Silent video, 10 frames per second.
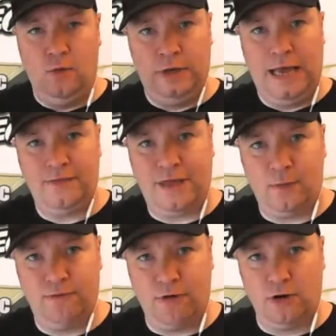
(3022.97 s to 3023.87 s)
We had
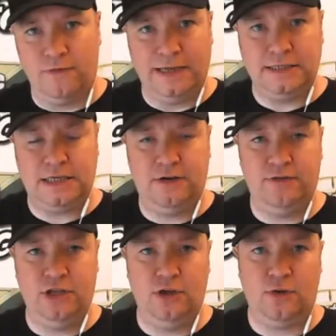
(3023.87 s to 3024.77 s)
that with Rogue Events here
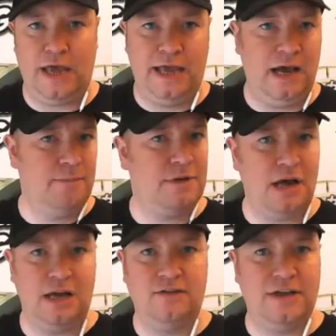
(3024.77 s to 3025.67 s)
in the UK. I'm
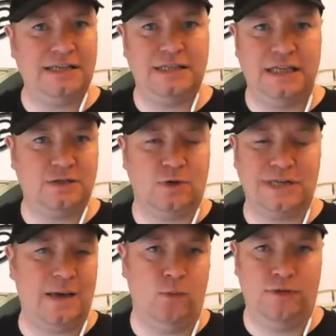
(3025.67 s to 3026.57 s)
kind of guessing that's
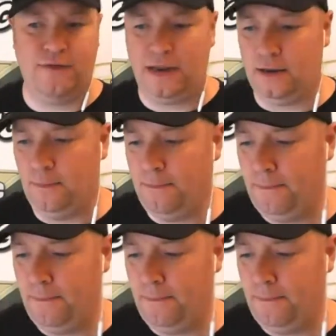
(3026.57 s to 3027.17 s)
what's happened with fandom.